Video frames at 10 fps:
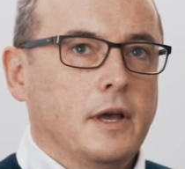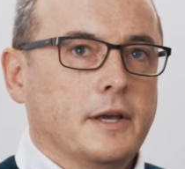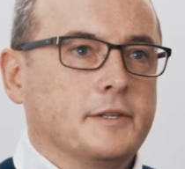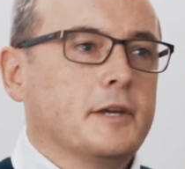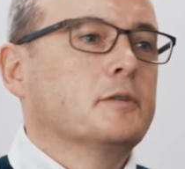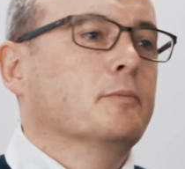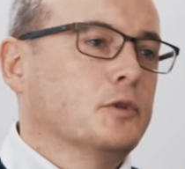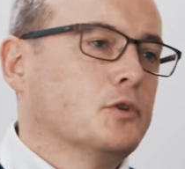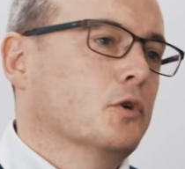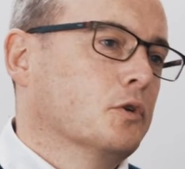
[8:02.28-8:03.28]
assessment
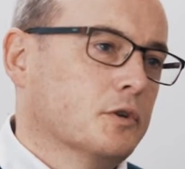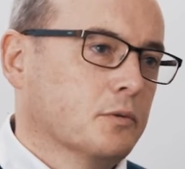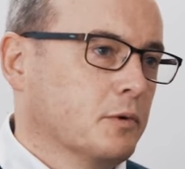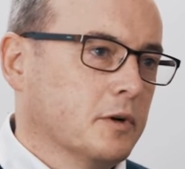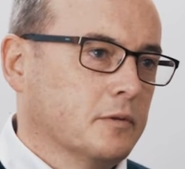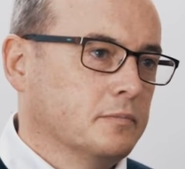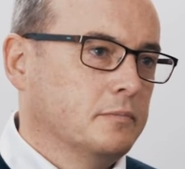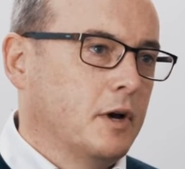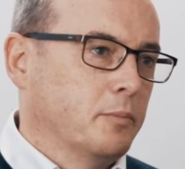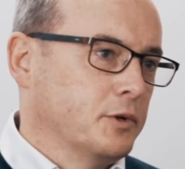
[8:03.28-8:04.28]
structure where
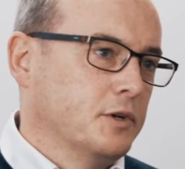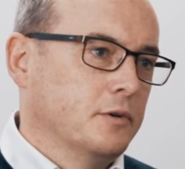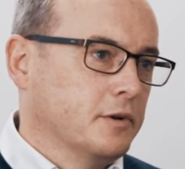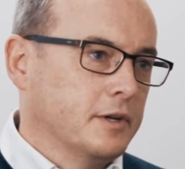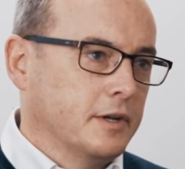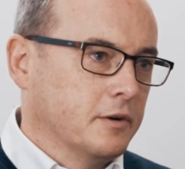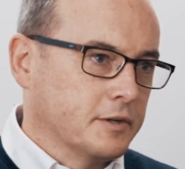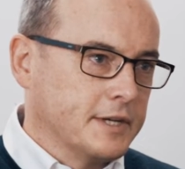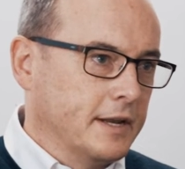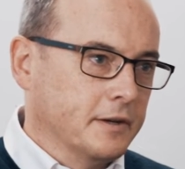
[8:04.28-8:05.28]
opportunity or
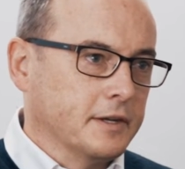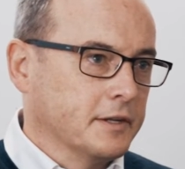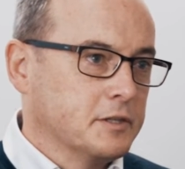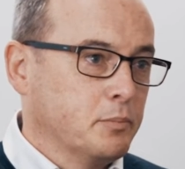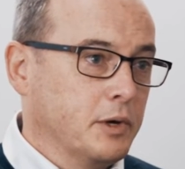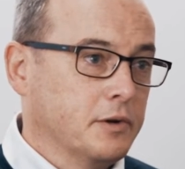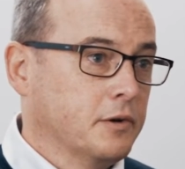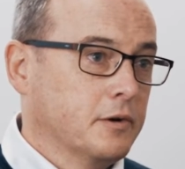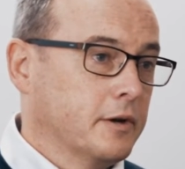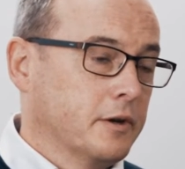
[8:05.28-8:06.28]
talent gets spotted
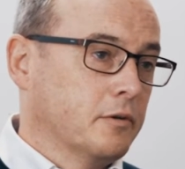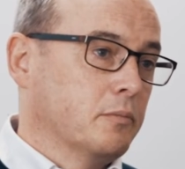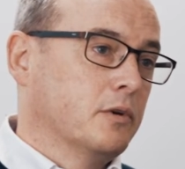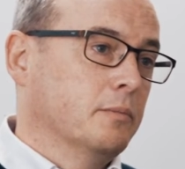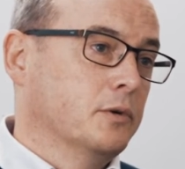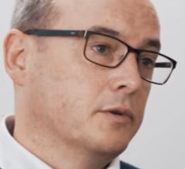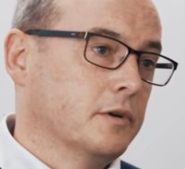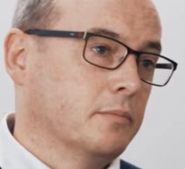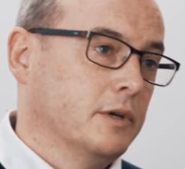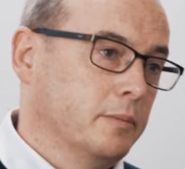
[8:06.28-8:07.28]
earlier and
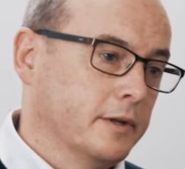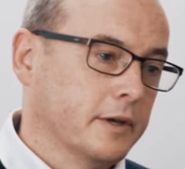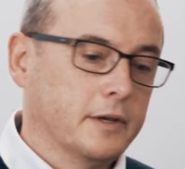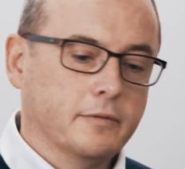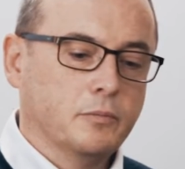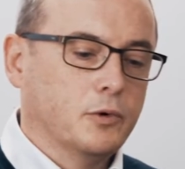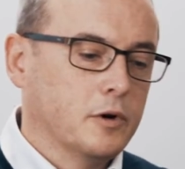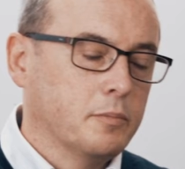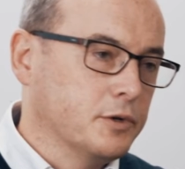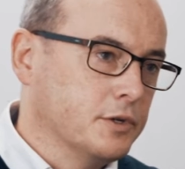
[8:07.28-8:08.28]
promoted and people get given more
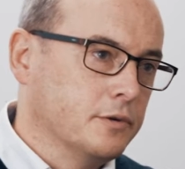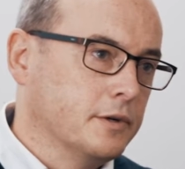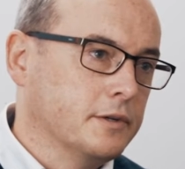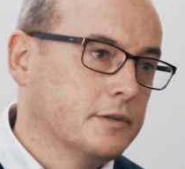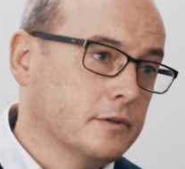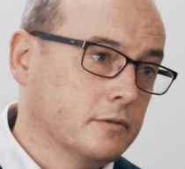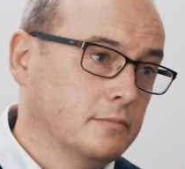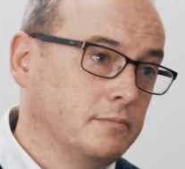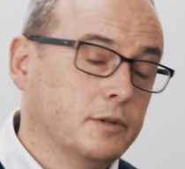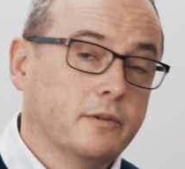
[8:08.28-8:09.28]
opportunities. So,
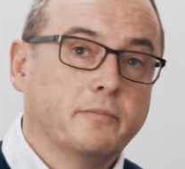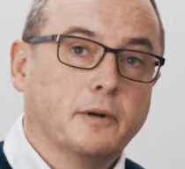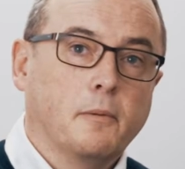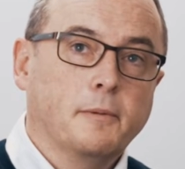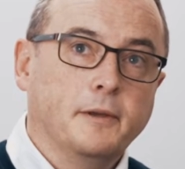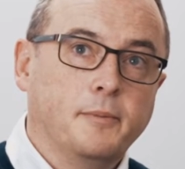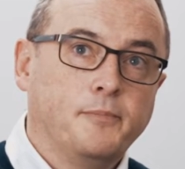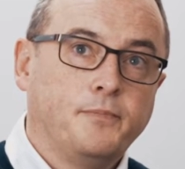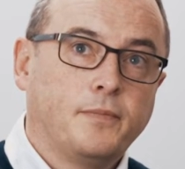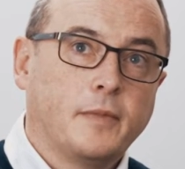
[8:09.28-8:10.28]
I've probably
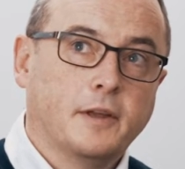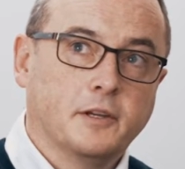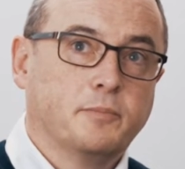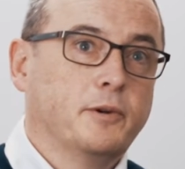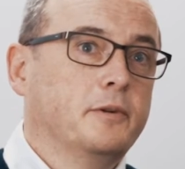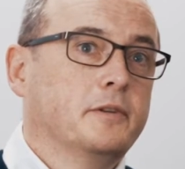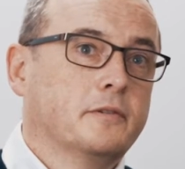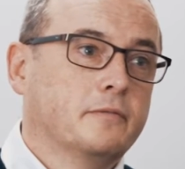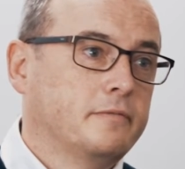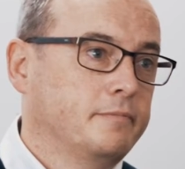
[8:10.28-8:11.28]
had experience
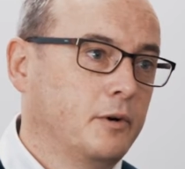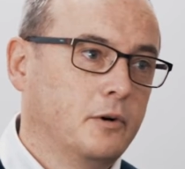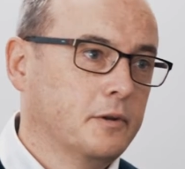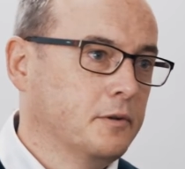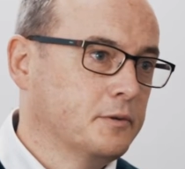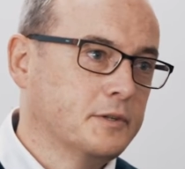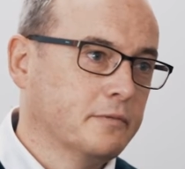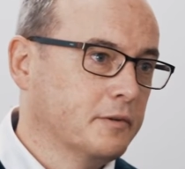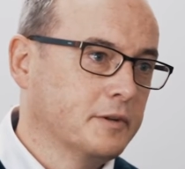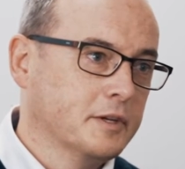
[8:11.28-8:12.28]
of all of those
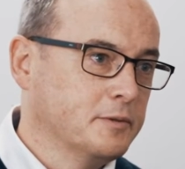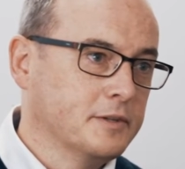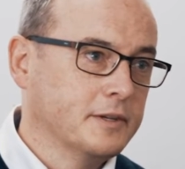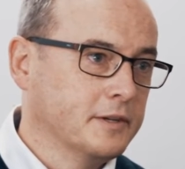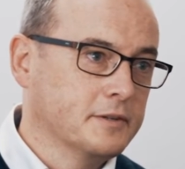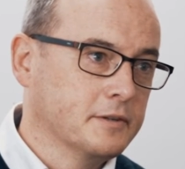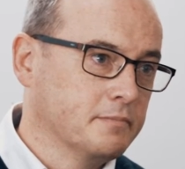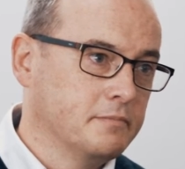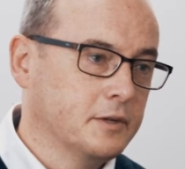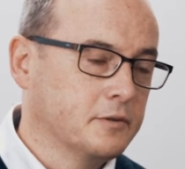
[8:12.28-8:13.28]
different types of things,
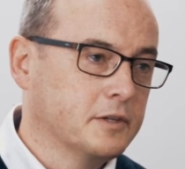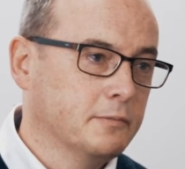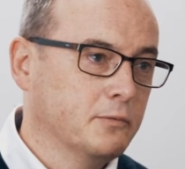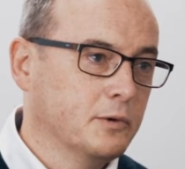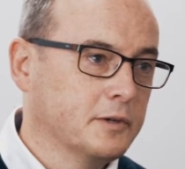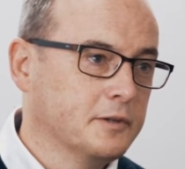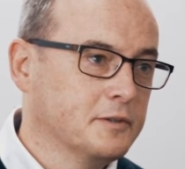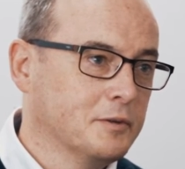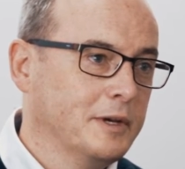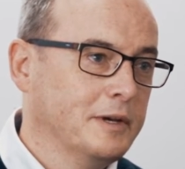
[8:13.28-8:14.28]
and, some have worked and some